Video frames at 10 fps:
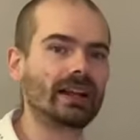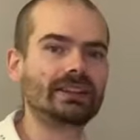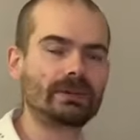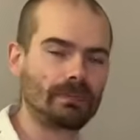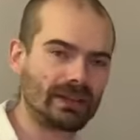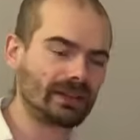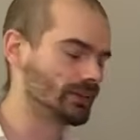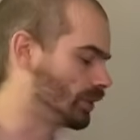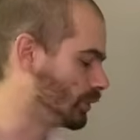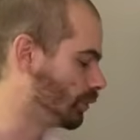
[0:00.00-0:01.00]
and depending
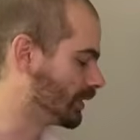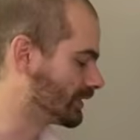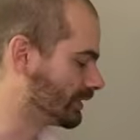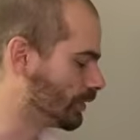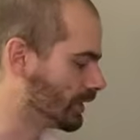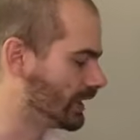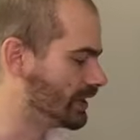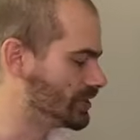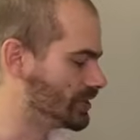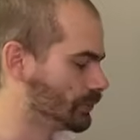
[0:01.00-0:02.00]
on what
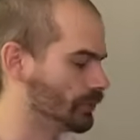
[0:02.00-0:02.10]
location,